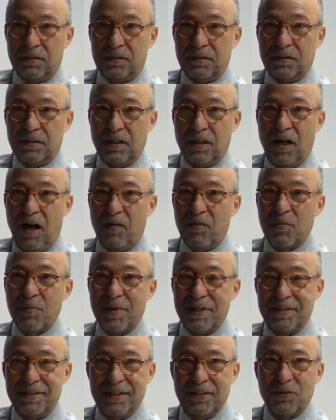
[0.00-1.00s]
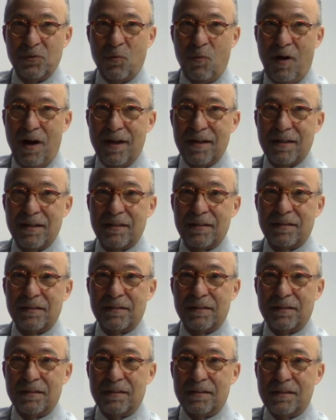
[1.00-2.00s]
the government didn't want
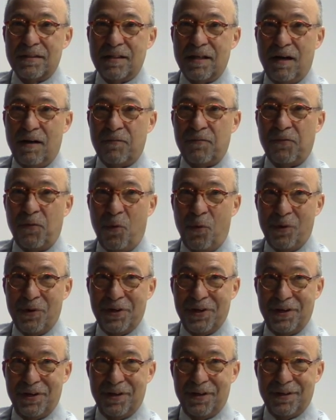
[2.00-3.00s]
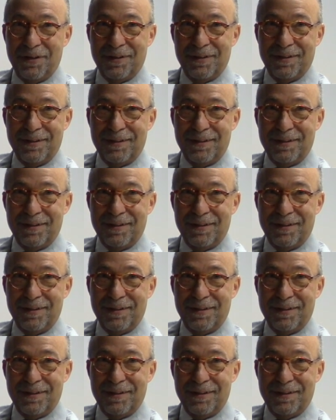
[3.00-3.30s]
a foreigner